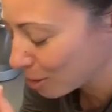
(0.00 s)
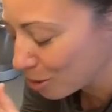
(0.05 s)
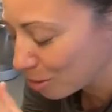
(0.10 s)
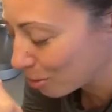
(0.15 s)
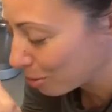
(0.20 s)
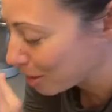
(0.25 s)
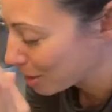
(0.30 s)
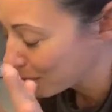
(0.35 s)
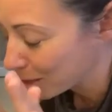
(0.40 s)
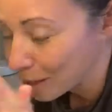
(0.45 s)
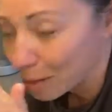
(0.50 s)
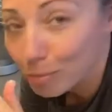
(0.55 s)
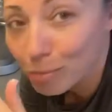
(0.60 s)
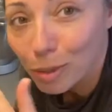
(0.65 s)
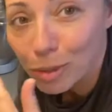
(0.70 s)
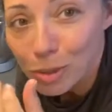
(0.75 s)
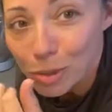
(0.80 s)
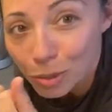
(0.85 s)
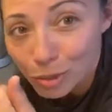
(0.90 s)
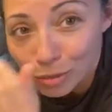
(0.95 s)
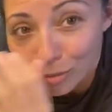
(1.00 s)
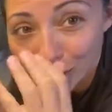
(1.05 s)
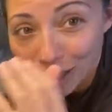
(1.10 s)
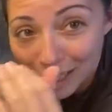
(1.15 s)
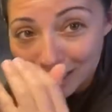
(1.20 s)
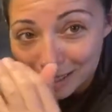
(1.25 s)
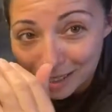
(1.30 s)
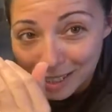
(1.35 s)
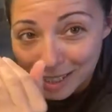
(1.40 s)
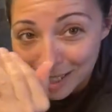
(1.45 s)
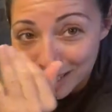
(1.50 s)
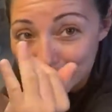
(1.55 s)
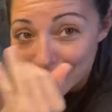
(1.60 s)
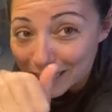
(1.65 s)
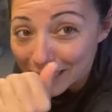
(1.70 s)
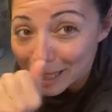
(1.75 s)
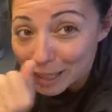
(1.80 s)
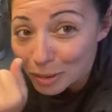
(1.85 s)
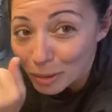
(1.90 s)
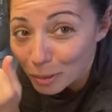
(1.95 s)
So I'm sort of like this,
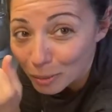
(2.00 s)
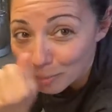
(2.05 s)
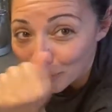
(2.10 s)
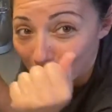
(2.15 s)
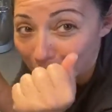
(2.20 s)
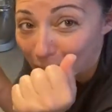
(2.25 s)
leaning on my